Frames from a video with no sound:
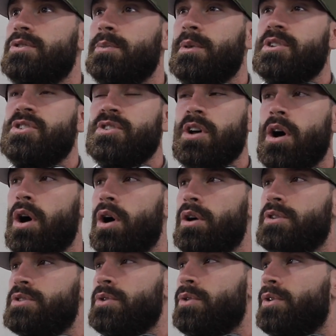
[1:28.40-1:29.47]
too much
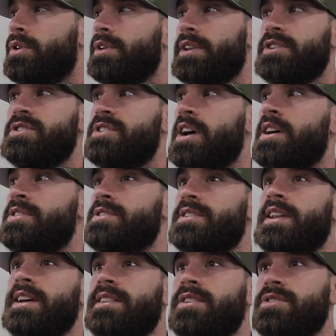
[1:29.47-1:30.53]
salt, or there's tons
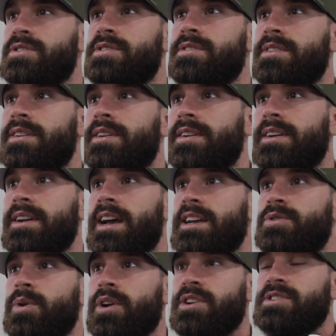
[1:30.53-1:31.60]
of like, there's,
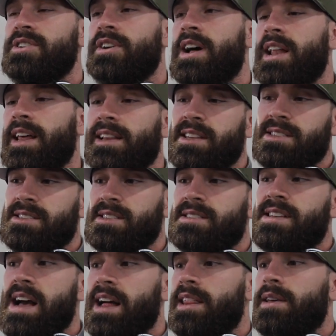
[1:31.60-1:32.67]
it's weird because they're not like, this is
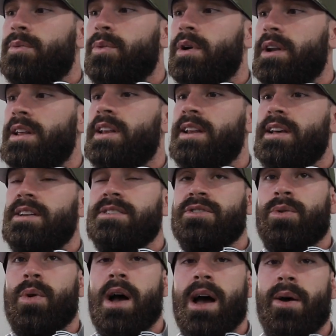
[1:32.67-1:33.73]
exactly what it
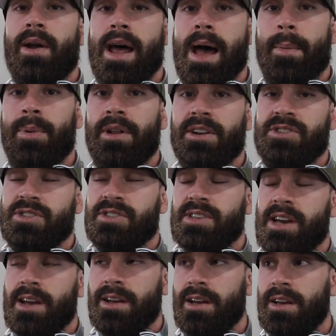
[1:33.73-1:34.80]
is or what, how it happened. It's
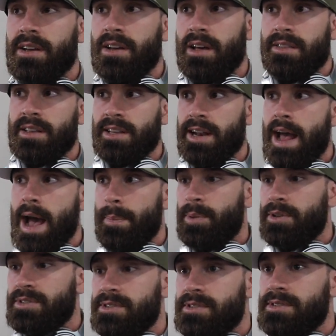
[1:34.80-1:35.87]
just like a thing that
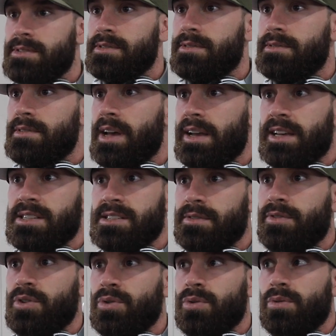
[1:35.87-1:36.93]
happens, I guess,
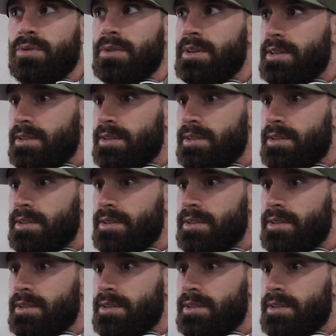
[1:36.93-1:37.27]
if you